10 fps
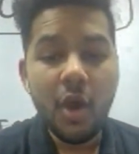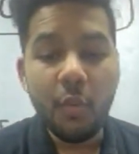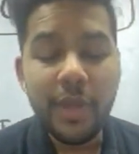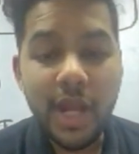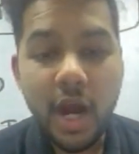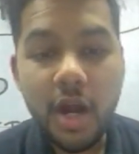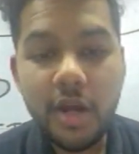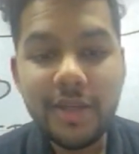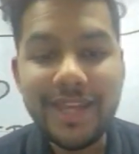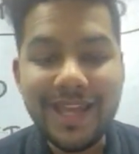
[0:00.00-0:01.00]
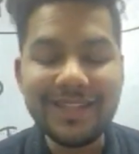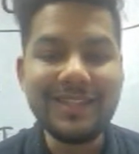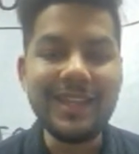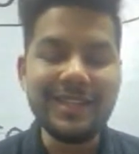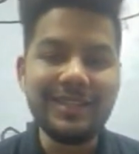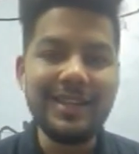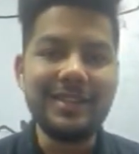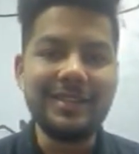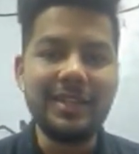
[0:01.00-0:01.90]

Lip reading: We are, yes, yes, yes.